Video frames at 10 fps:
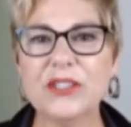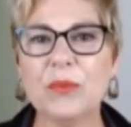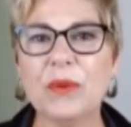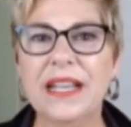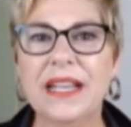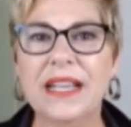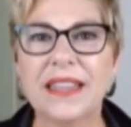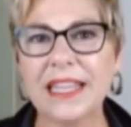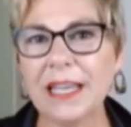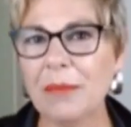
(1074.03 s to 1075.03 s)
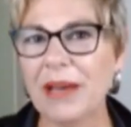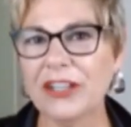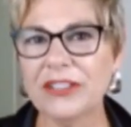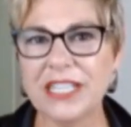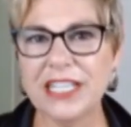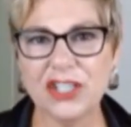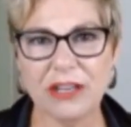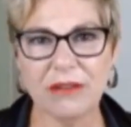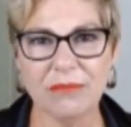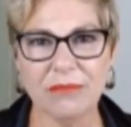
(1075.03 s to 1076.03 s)
But think about her
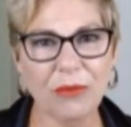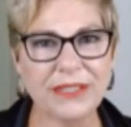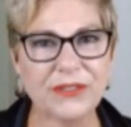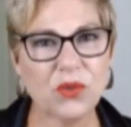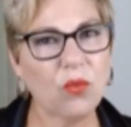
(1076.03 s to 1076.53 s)
teaching moments.